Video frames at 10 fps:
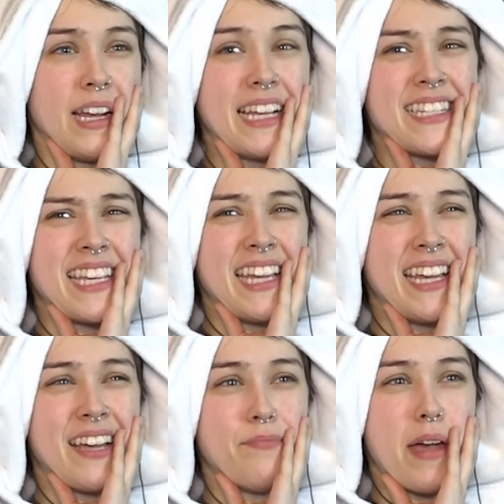Is
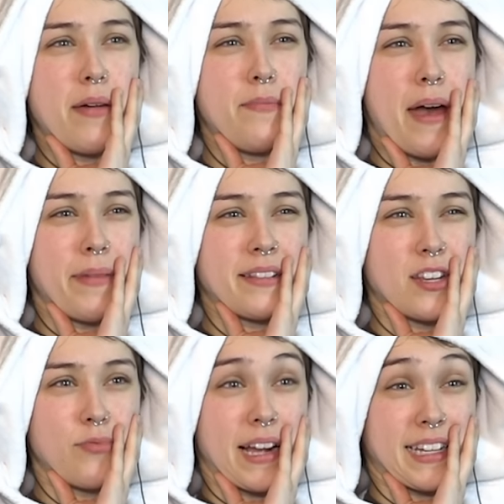he maybe Batman's
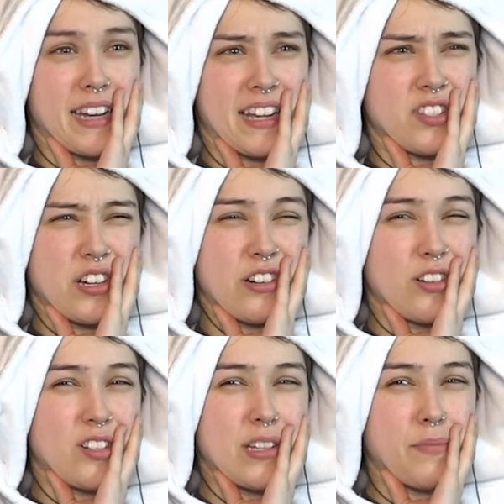gonna recognize
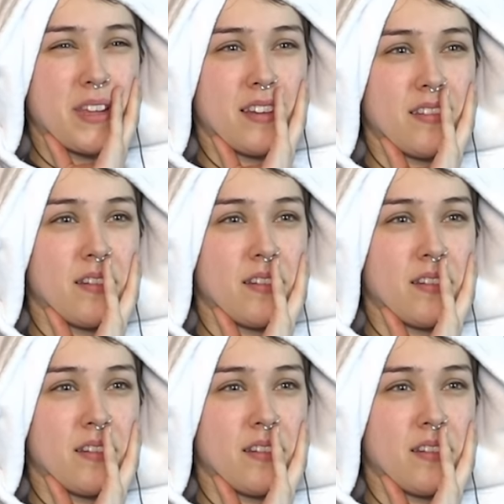her or something?